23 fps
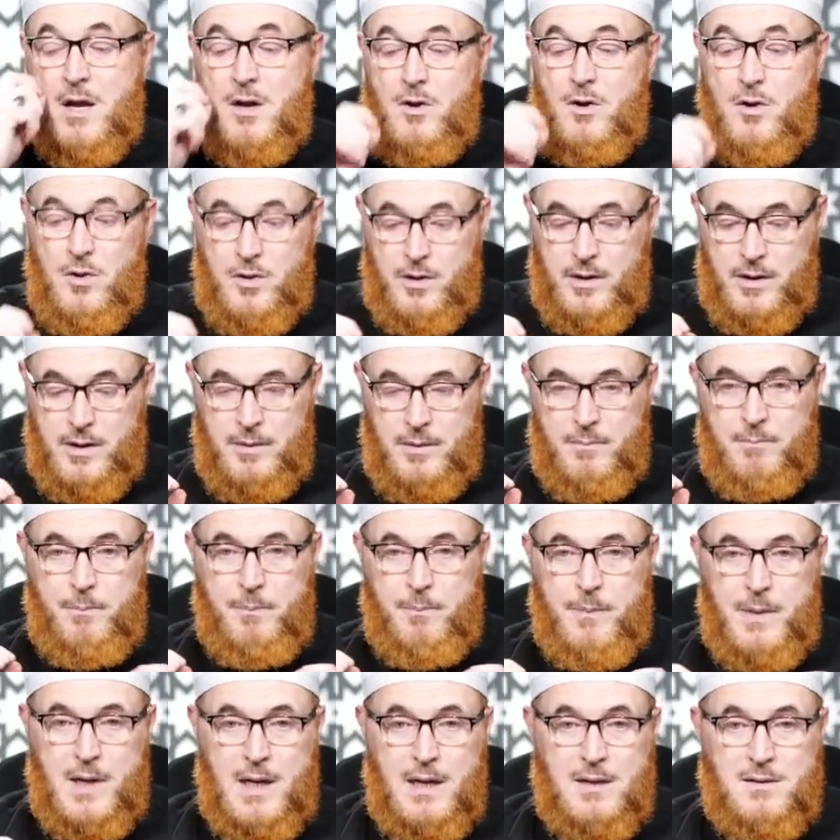Look,
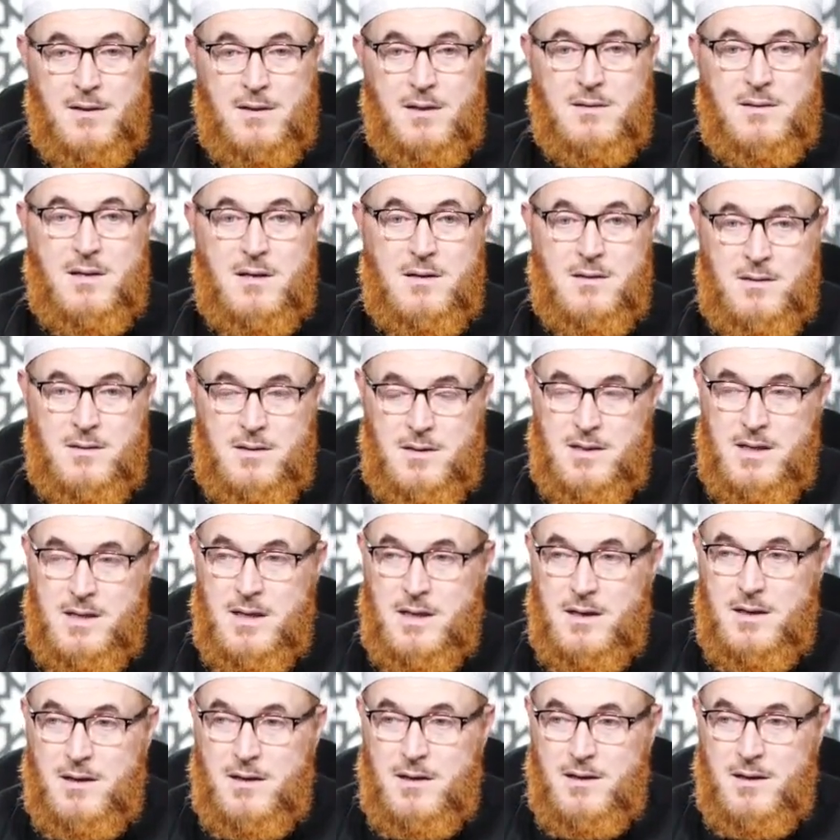Sister Tida,
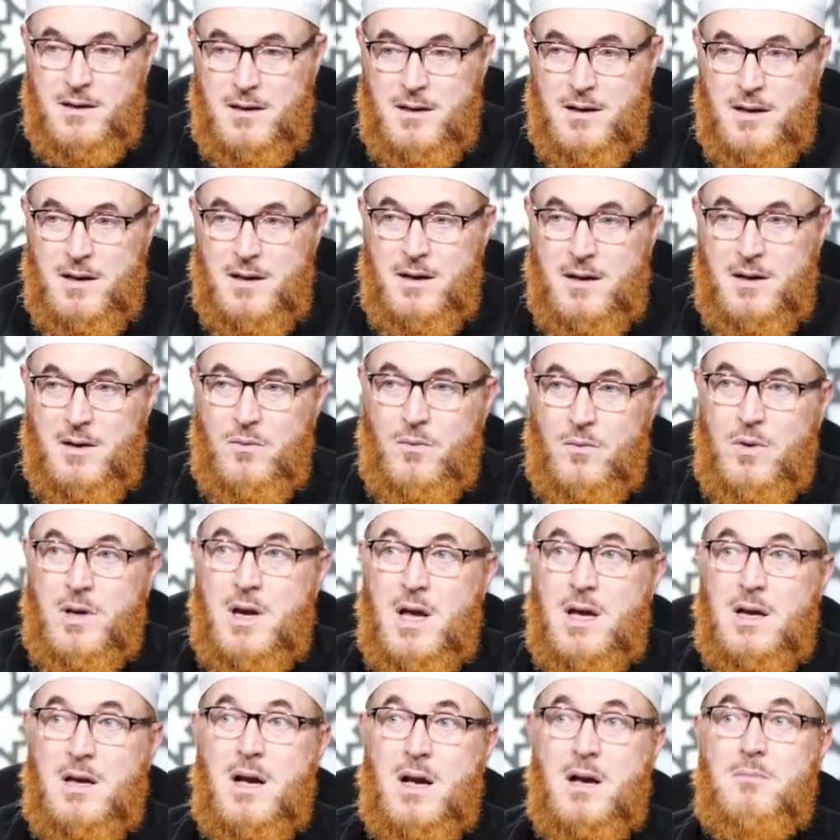when
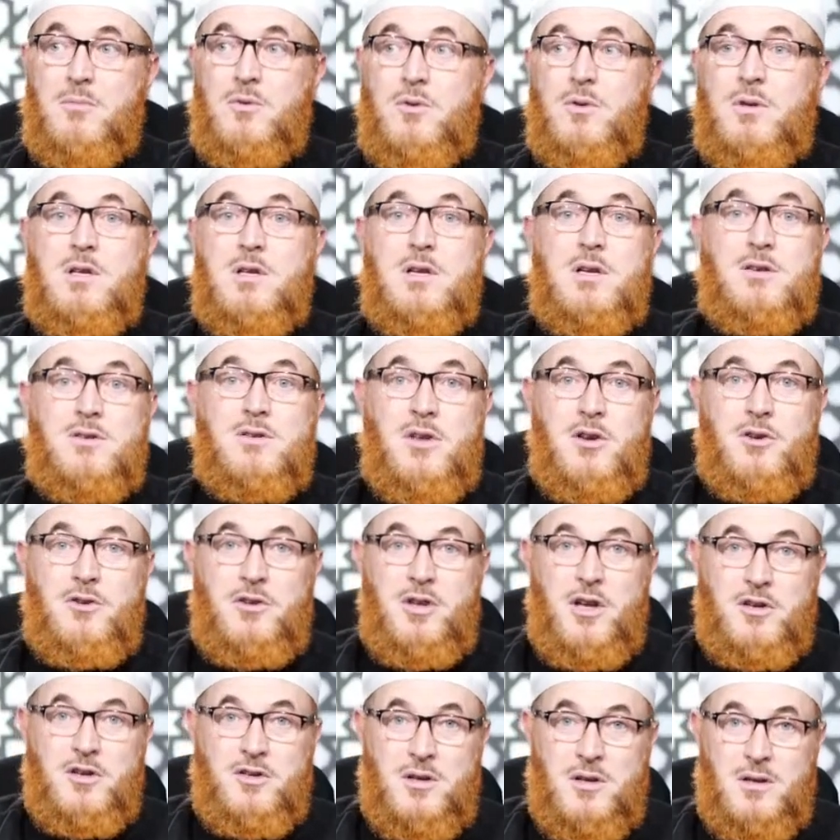I come to the
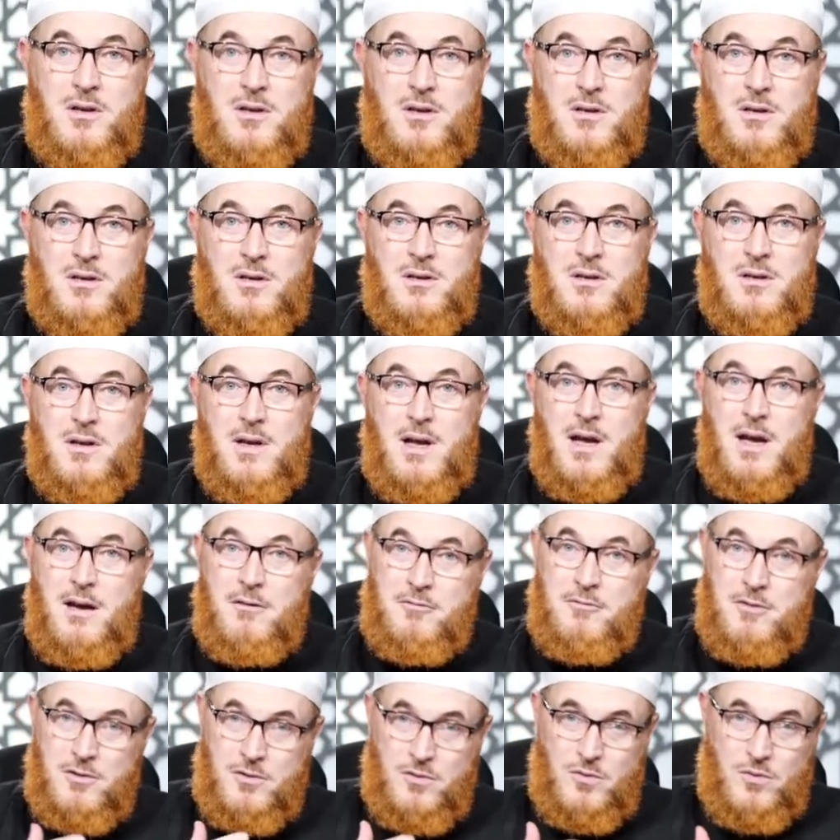recitation
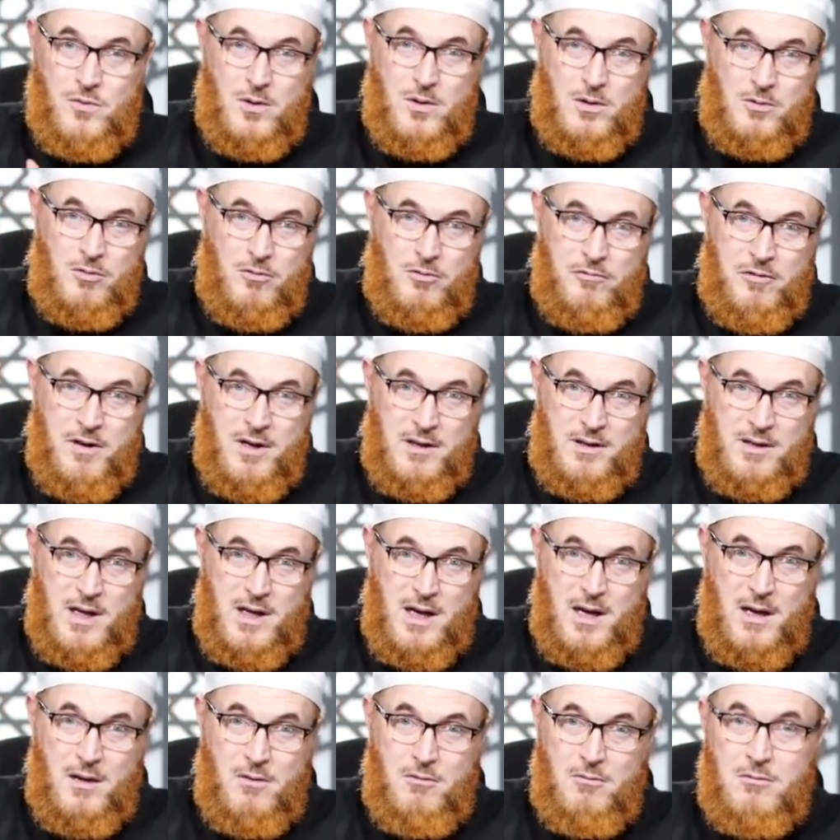after Surah
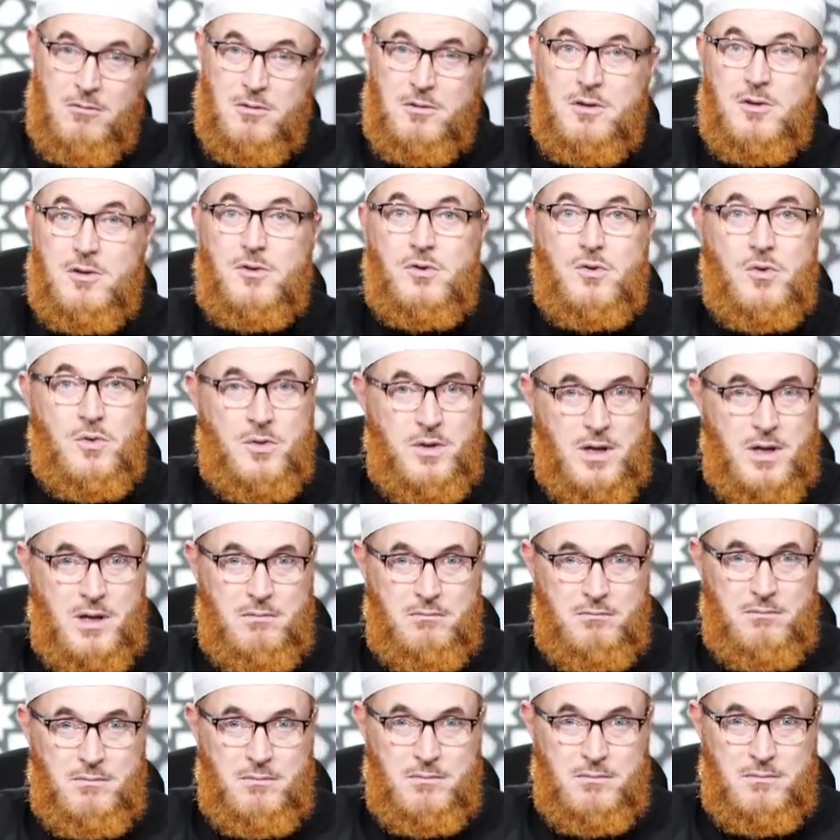Al-Fatiha, which is Sunnah,
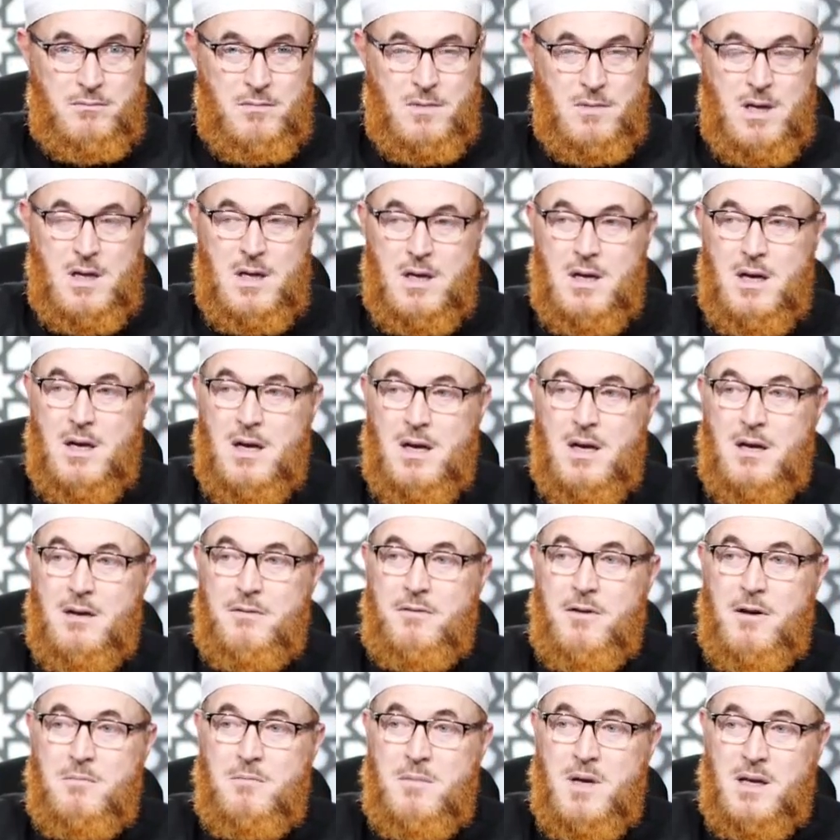
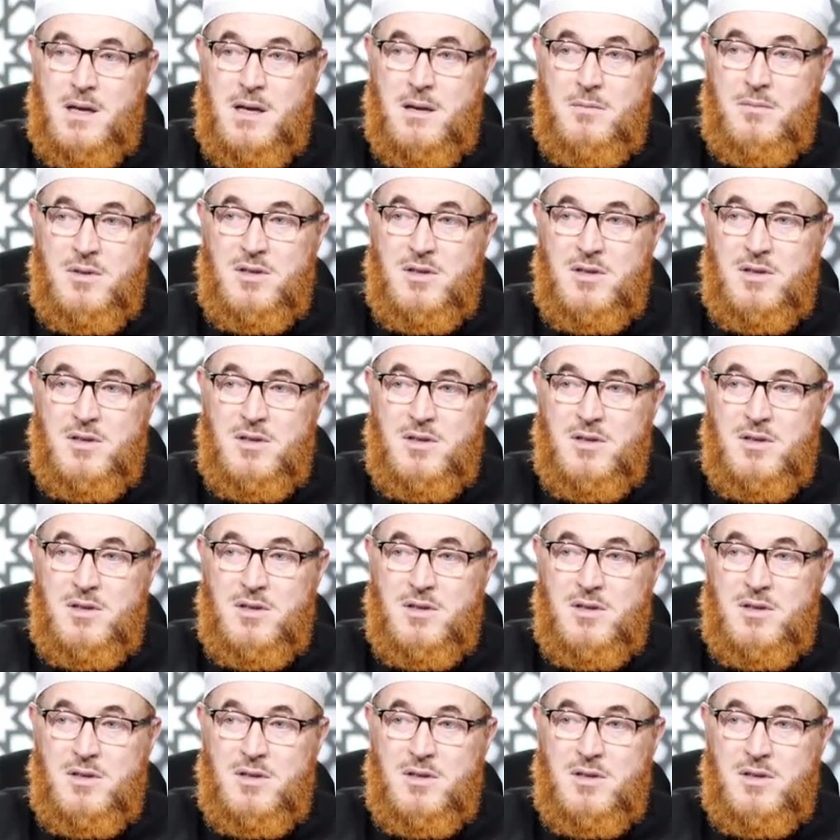if I make a